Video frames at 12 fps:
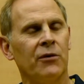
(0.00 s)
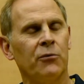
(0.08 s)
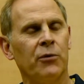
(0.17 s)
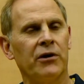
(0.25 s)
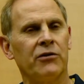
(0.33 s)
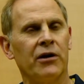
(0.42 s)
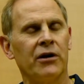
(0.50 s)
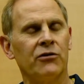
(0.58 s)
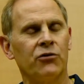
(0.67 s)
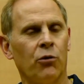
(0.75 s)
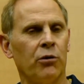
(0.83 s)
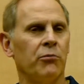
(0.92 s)
With
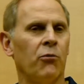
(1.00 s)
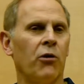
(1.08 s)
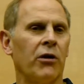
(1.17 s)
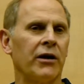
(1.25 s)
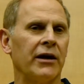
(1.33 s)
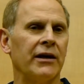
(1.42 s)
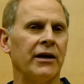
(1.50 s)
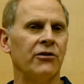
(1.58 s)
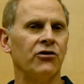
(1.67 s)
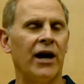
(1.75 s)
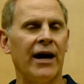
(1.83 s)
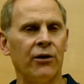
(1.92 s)
Jordan Morgan and
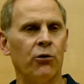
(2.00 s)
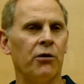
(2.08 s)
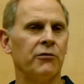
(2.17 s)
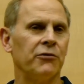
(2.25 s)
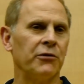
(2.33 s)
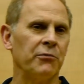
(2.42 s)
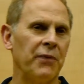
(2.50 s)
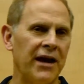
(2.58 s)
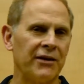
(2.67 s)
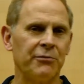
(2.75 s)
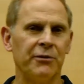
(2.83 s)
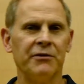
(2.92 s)
John Horford,
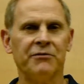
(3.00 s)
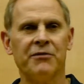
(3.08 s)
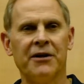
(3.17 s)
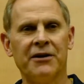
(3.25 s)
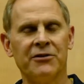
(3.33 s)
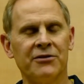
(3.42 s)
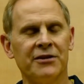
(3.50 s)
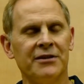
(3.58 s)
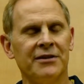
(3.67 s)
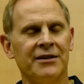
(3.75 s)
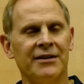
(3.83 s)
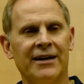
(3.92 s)
Max Bielefeld,
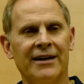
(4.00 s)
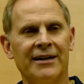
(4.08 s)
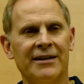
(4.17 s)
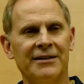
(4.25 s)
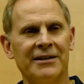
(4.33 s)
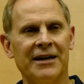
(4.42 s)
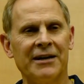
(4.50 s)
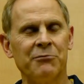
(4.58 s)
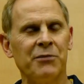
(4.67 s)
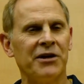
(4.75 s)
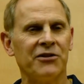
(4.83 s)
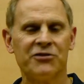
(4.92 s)
and
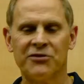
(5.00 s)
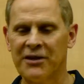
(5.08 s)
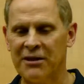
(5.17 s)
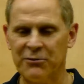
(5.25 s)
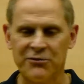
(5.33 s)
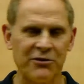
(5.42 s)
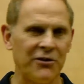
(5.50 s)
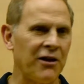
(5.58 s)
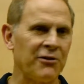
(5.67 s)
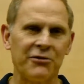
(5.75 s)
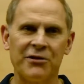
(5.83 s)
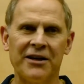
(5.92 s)
Mitch, that was
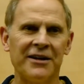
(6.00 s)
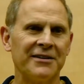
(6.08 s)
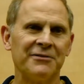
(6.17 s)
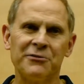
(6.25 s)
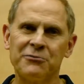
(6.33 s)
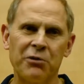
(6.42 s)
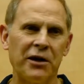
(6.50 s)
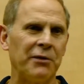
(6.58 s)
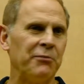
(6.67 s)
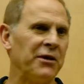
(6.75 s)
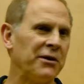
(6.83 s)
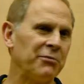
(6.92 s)
another thing, playing
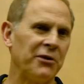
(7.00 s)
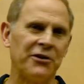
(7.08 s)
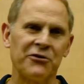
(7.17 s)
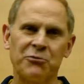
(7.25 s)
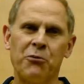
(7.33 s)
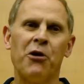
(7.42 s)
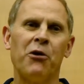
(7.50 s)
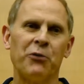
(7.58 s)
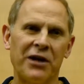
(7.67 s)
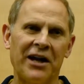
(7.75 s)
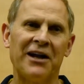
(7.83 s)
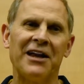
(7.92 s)
big, playing small.
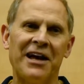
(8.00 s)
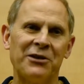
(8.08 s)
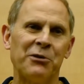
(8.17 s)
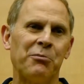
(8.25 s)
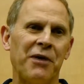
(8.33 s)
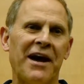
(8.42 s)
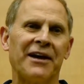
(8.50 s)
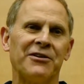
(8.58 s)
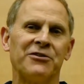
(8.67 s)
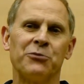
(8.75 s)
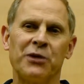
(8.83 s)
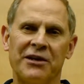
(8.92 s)
We got a lot in the
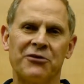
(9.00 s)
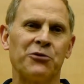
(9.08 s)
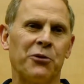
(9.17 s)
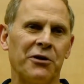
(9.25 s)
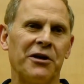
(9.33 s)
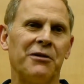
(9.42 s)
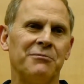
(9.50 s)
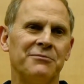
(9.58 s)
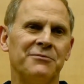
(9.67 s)
package, and we got to shorten it up.